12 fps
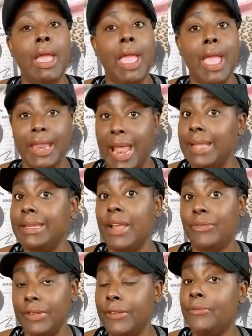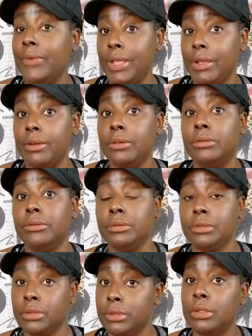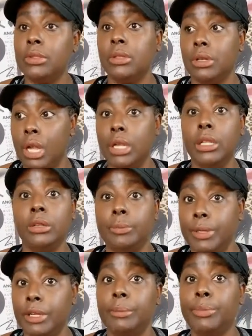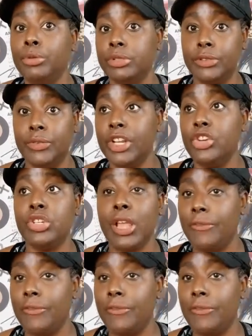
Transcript: and I definitely feel a little bit of boost of energy.